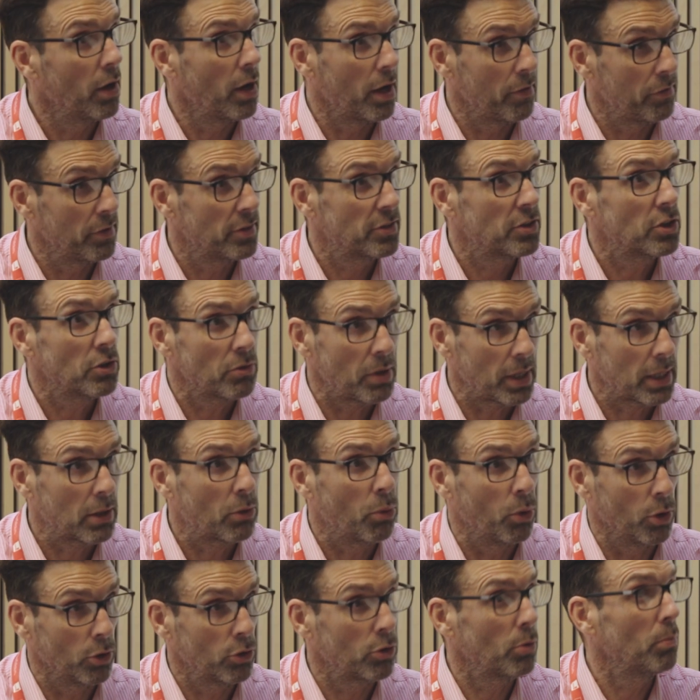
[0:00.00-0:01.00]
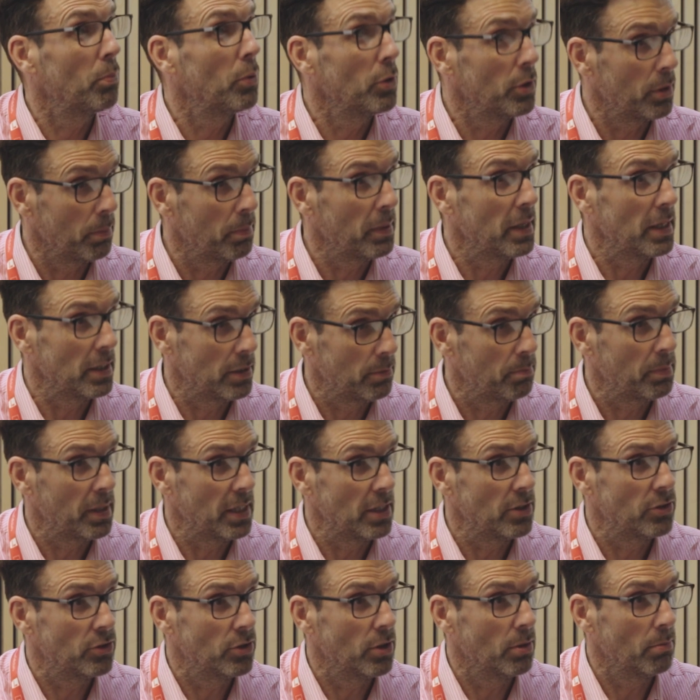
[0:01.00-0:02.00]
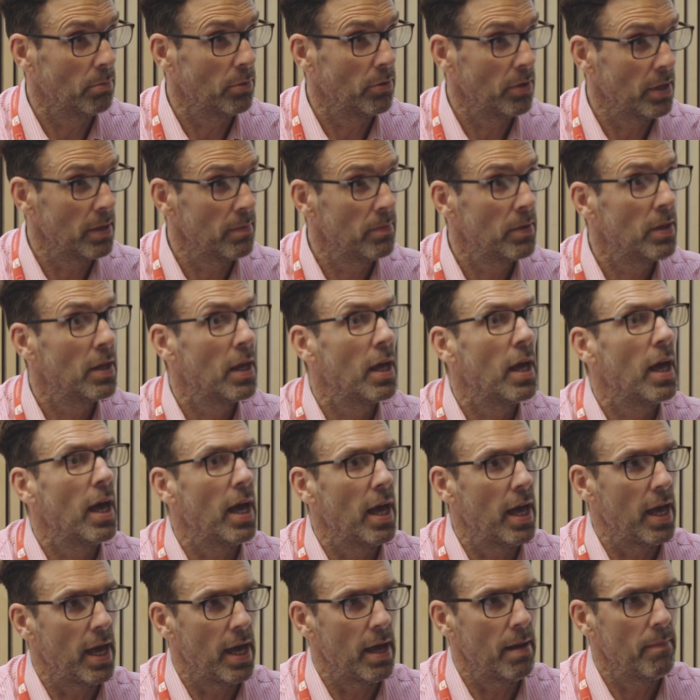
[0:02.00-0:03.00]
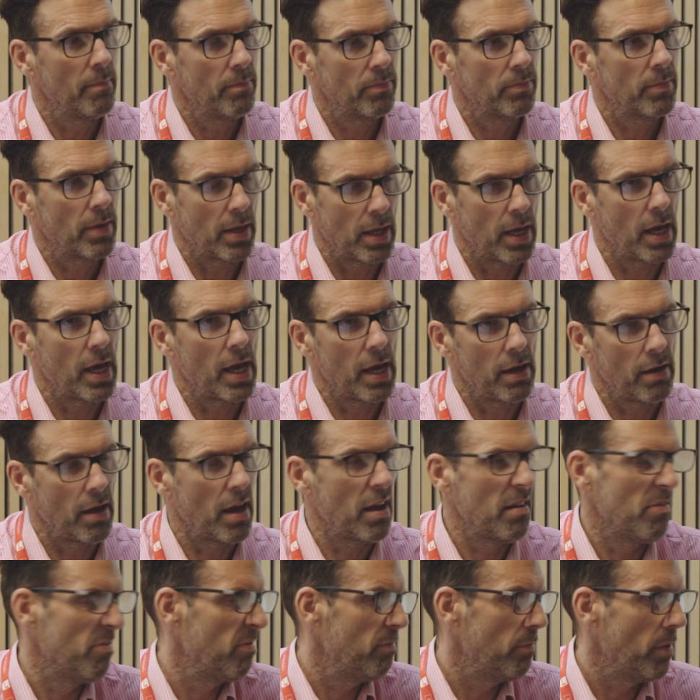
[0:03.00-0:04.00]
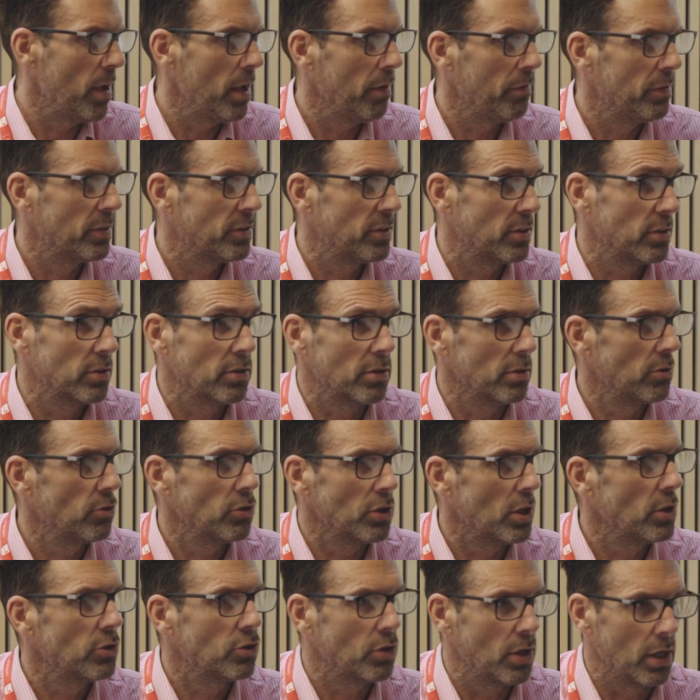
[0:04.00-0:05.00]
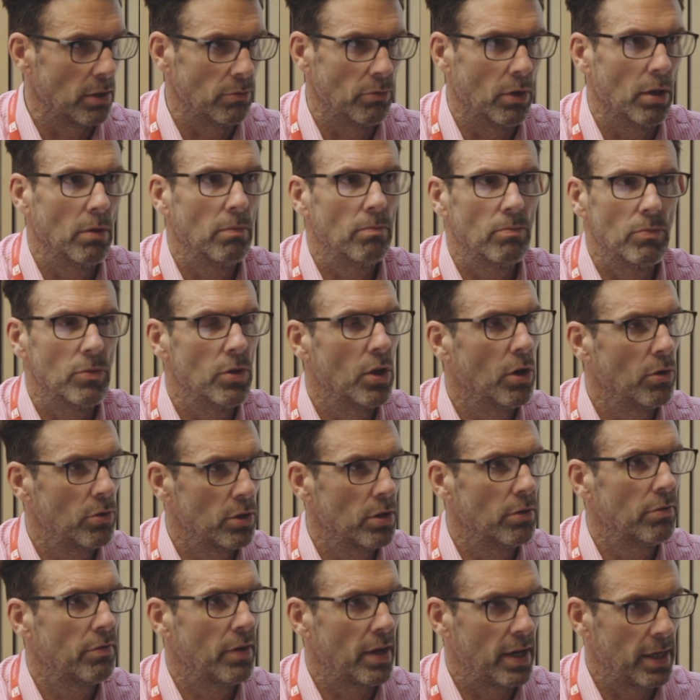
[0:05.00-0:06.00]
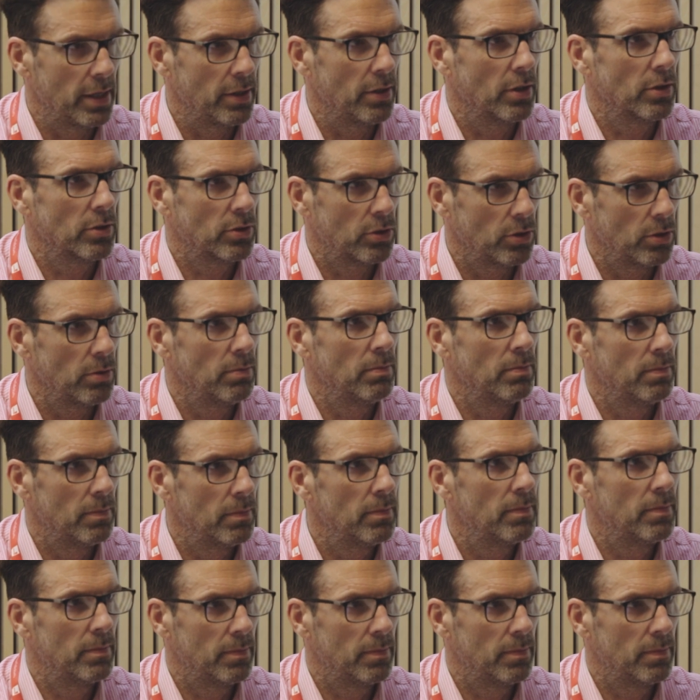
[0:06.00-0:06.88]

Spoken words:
If it's direct quote, put the page number in. If it's just a general, no, you're fine not to.